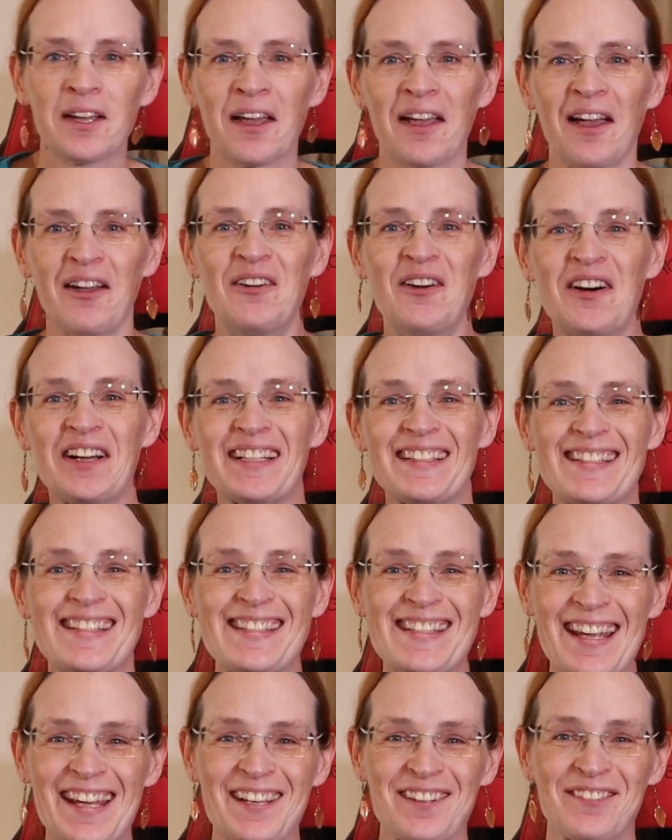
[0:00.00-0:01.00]
I wanted to
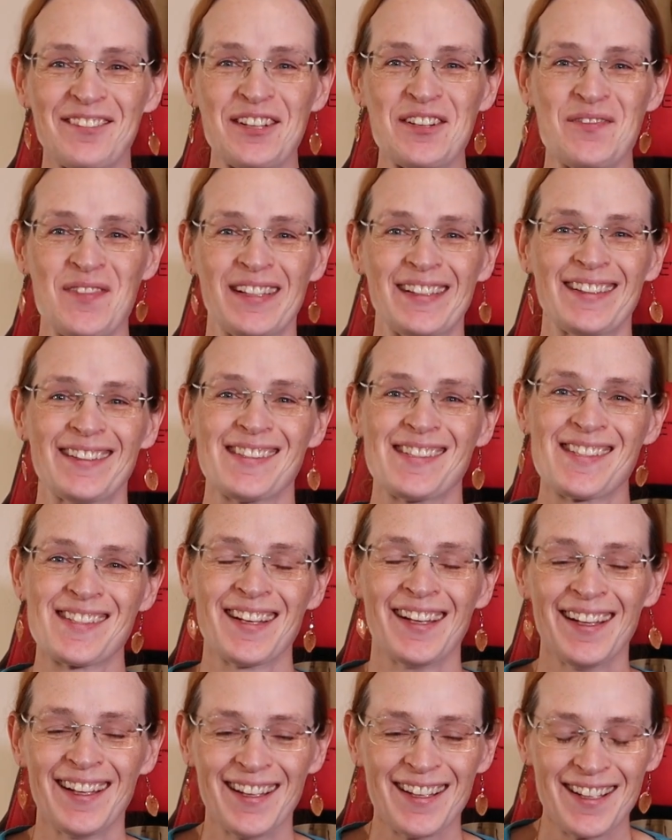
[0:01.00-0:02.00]
take a few minutes
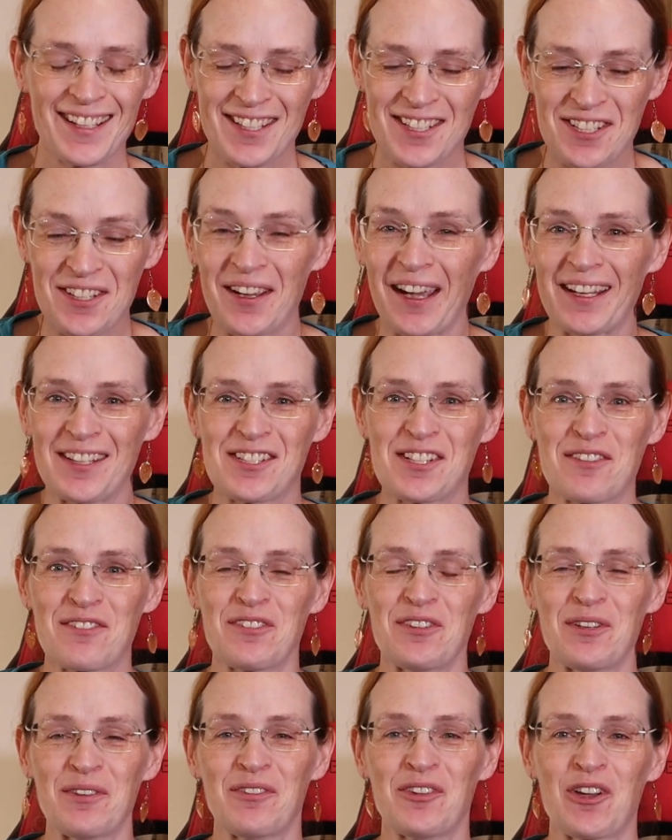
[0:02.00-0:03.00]
to answer a
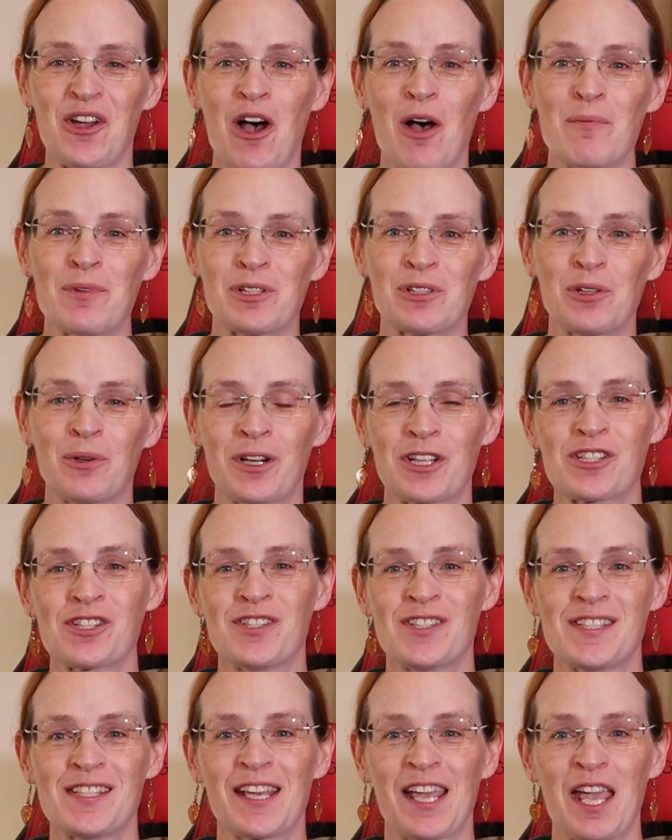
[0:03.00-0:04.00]
few of the common
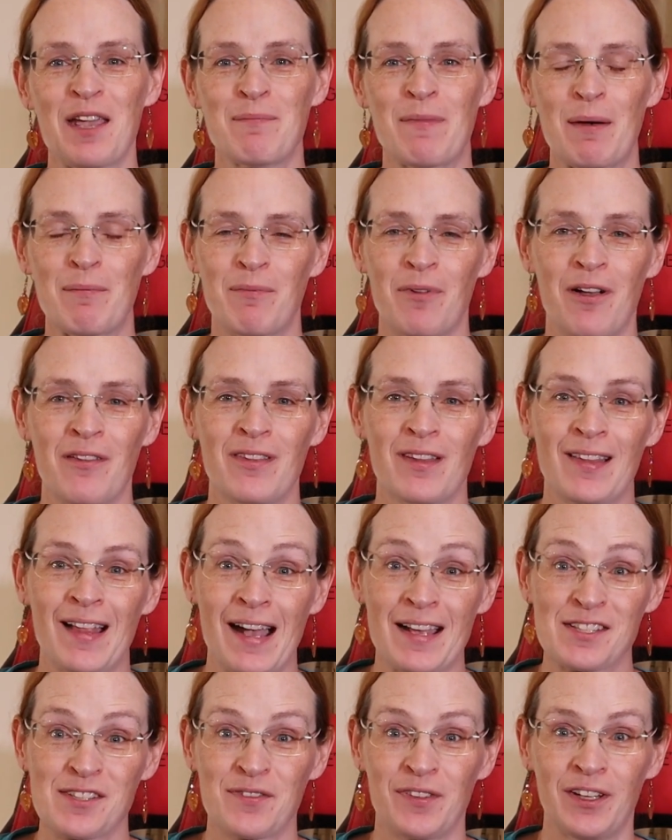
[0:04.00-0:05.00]
questions that came up on the
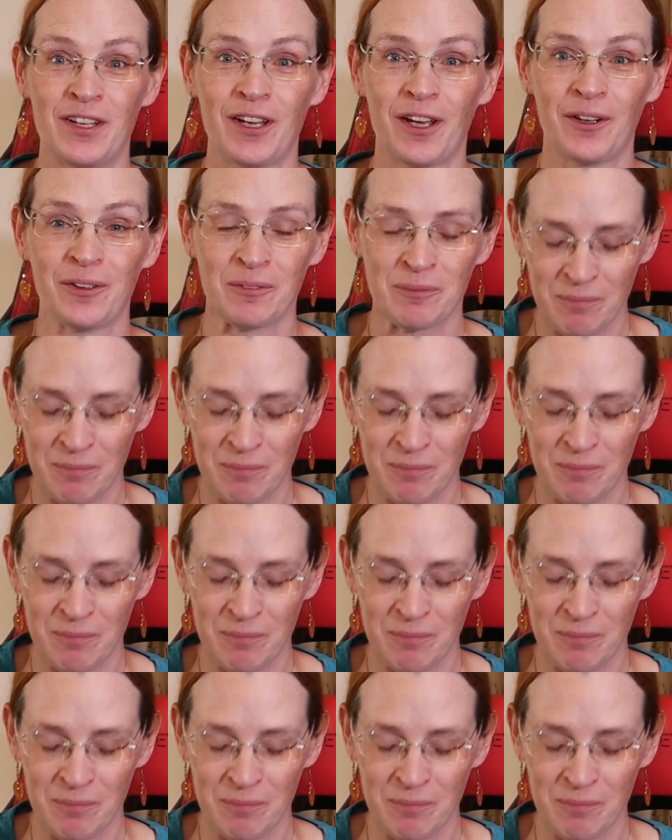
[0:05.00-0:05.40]
last video.